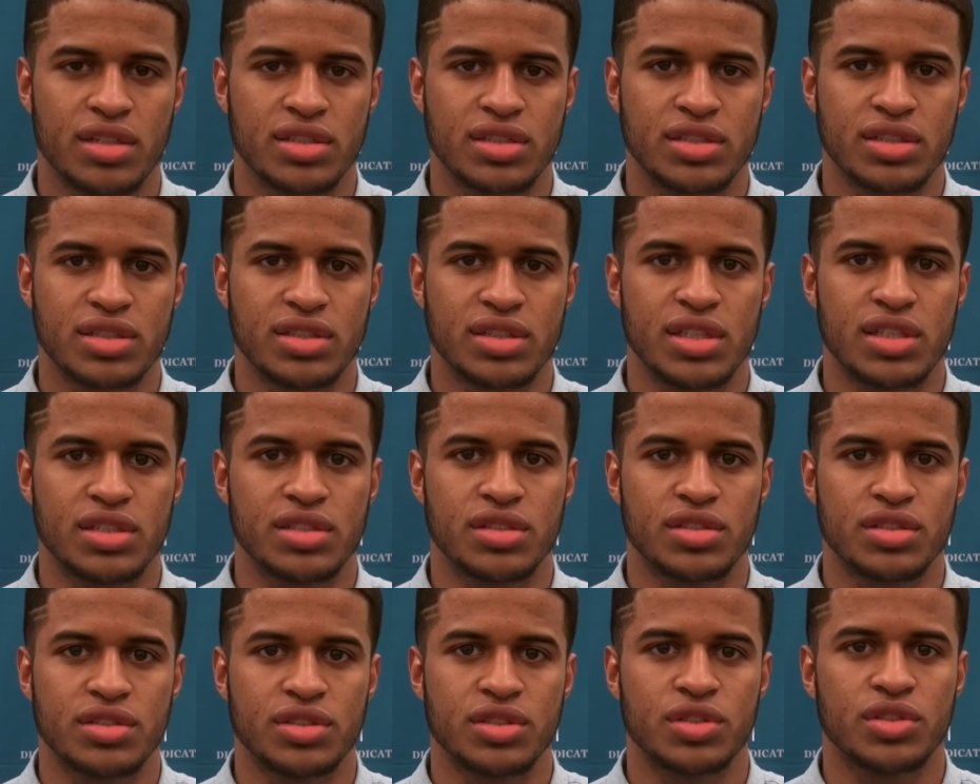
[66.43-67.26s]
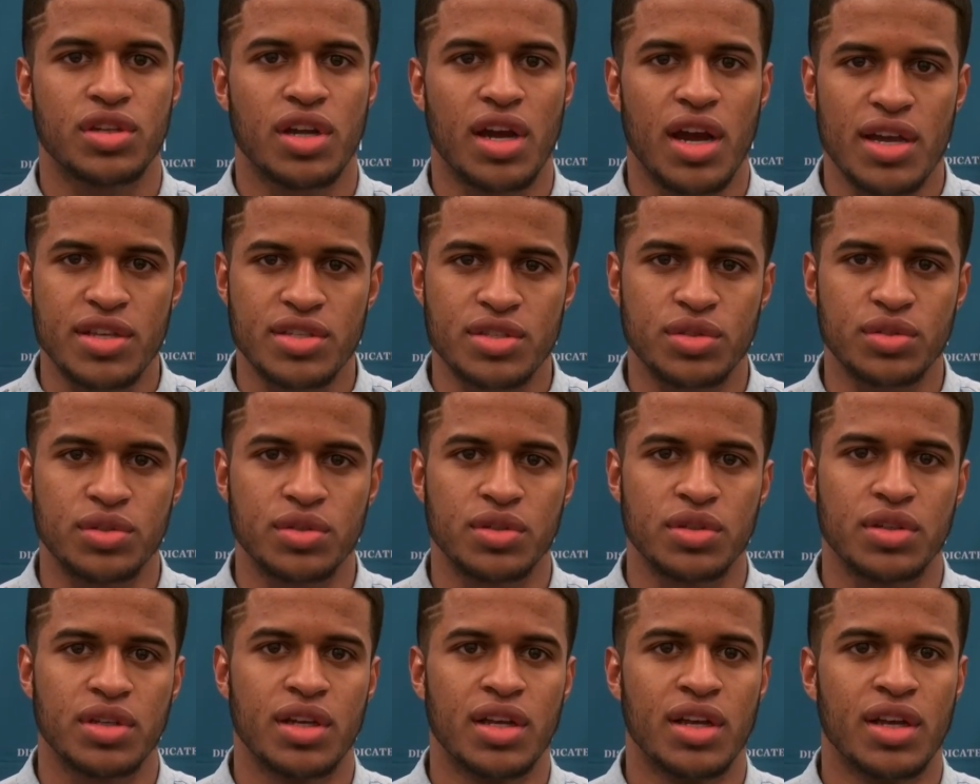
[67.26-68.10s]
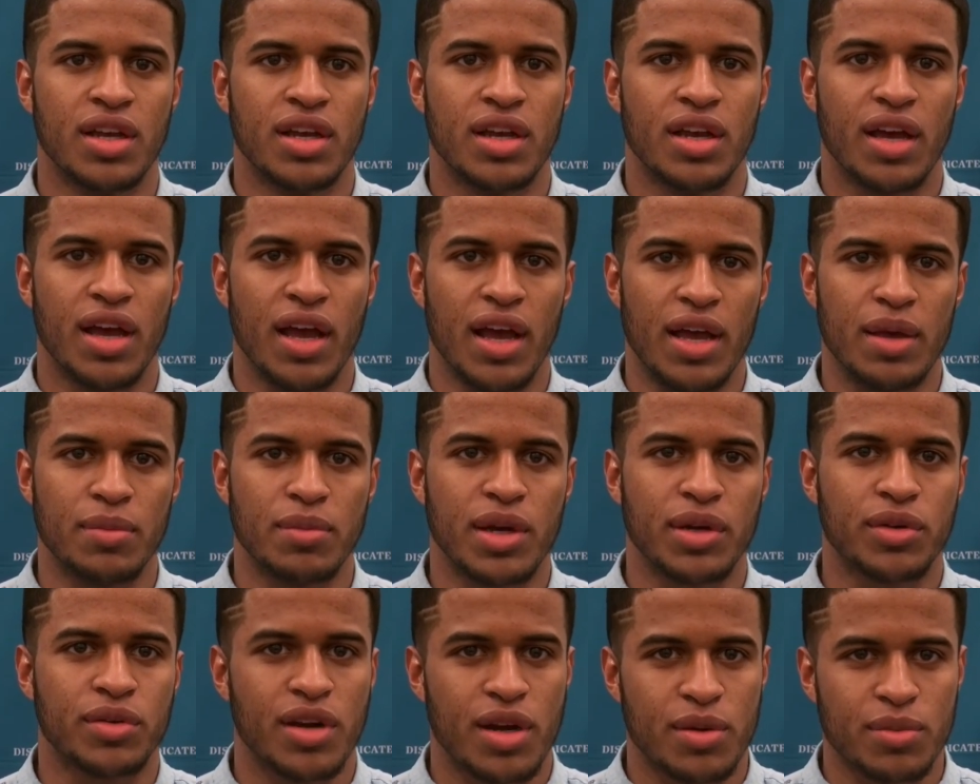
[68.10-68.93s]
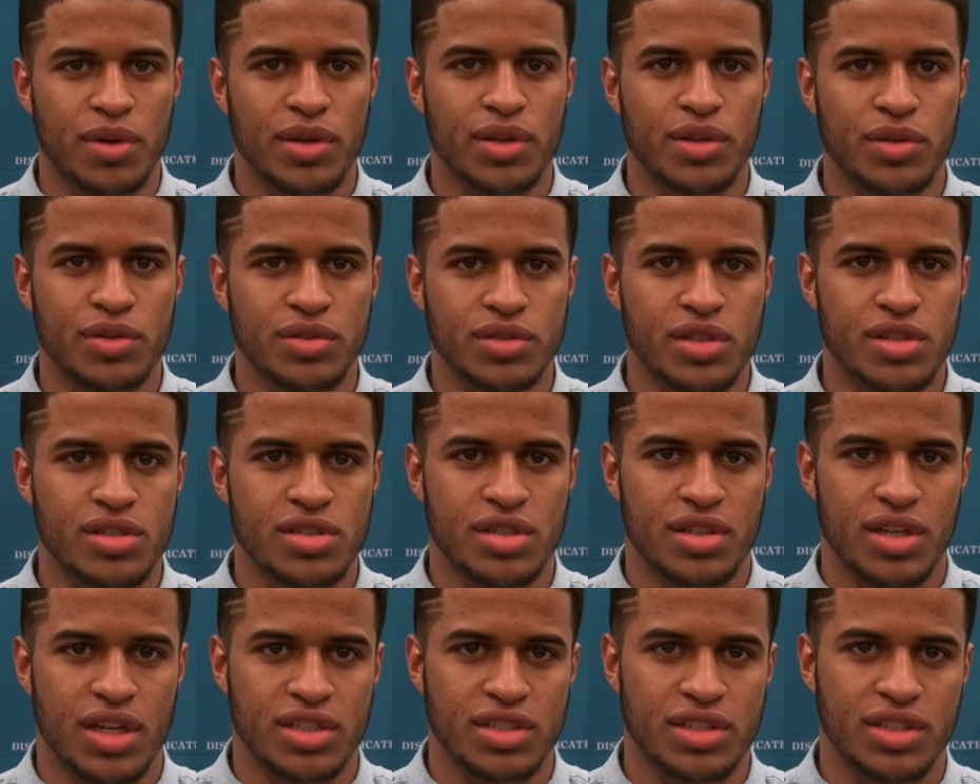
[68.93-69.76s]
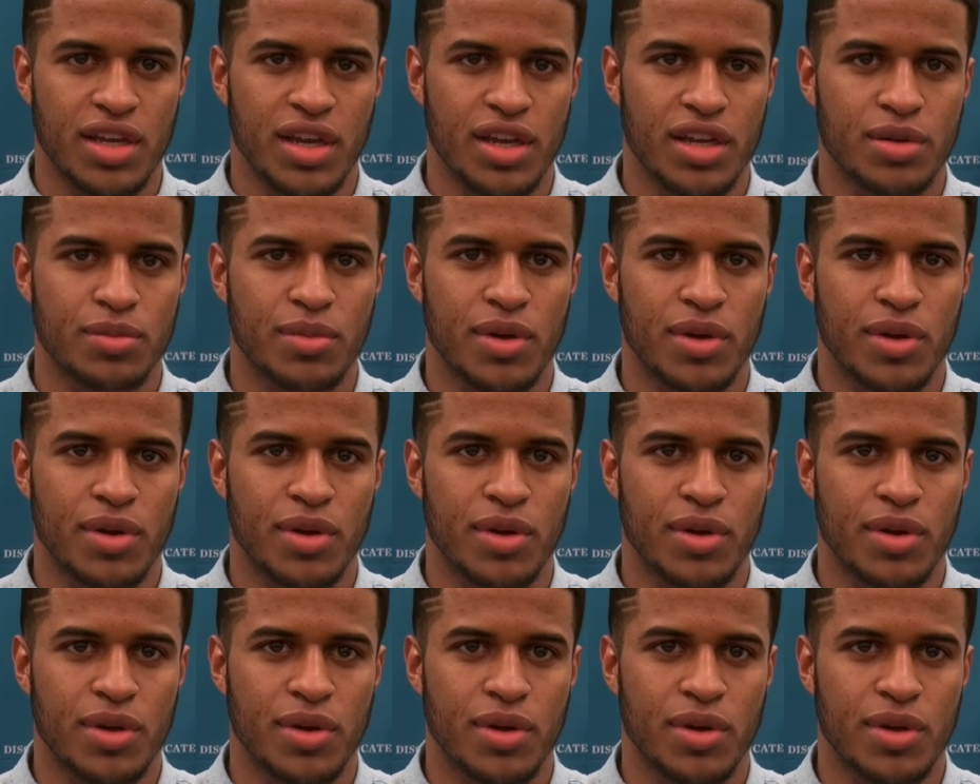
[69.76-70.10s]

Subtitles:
She's a teacher in junior high school, and my grandmother, who's also an educator.